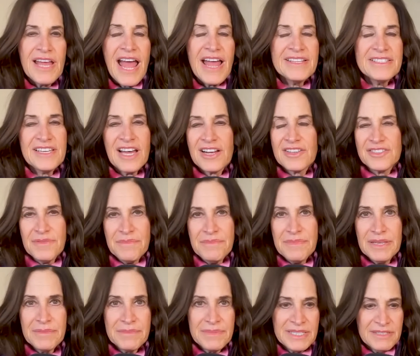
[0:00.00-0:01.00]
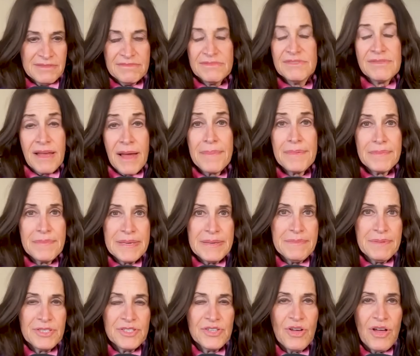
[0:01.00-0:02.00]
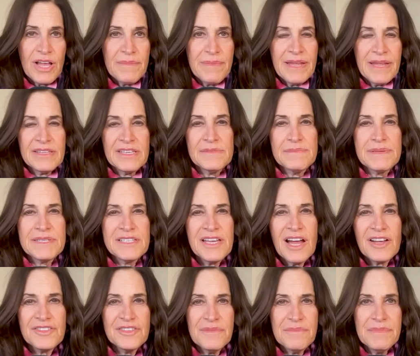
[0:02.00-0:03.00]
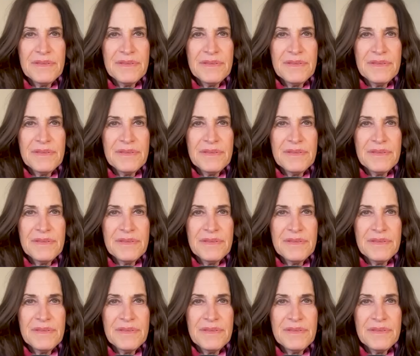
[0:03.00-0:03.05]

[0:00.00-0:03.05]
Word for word: And Dr. Millman, a couple people talk about this, but Dr.